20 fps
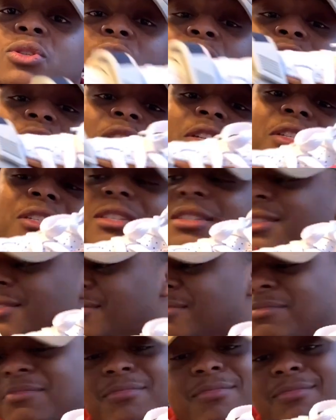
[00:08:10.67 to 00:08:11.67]
are just,
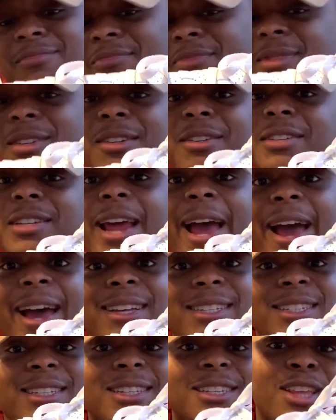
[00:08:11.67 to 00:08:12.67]
they're
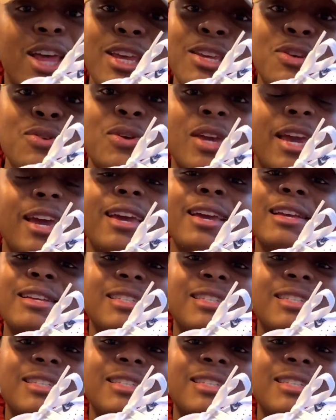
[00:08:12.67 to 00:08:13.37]
nasty. Like, you can't